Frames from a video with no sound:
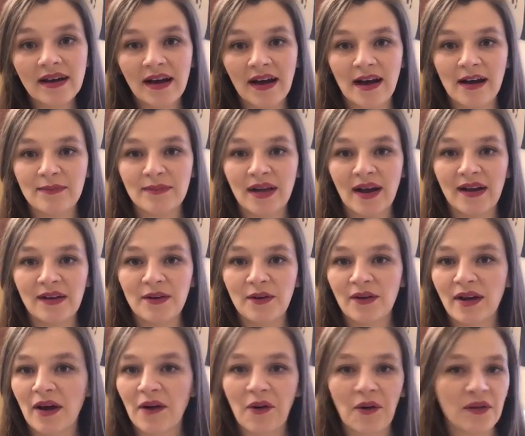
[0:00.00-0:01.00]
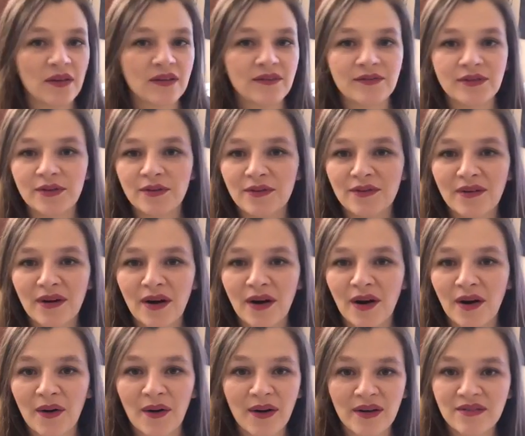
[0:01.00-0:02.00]
Now I know not all of you
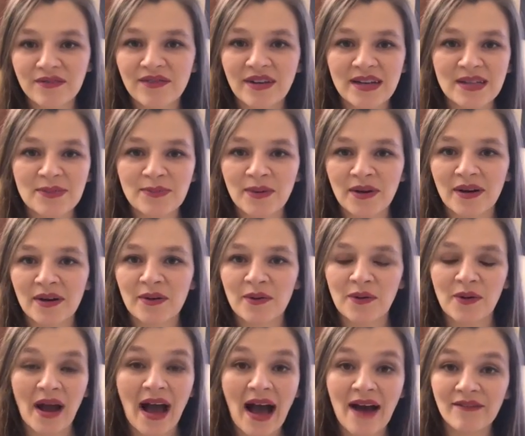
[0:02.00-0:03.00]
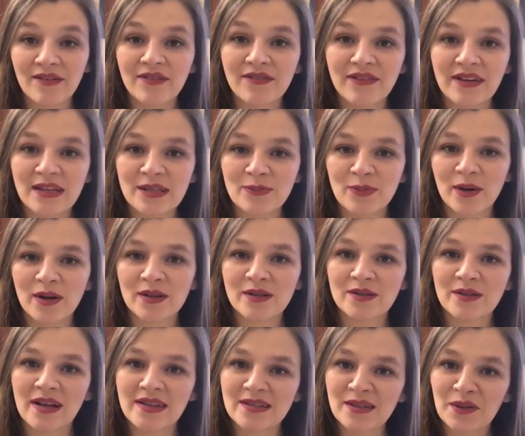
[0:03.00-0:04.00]
are on Facebook or have a Facebook,
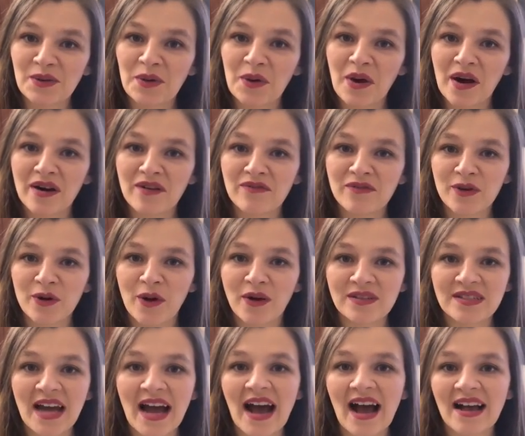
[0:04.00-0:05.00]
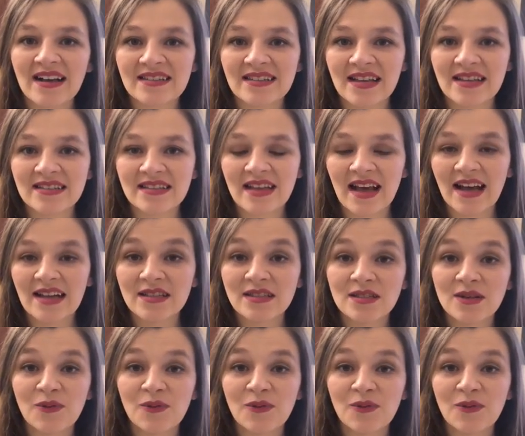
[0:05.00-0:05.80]
so that's a little hard for you all to access that.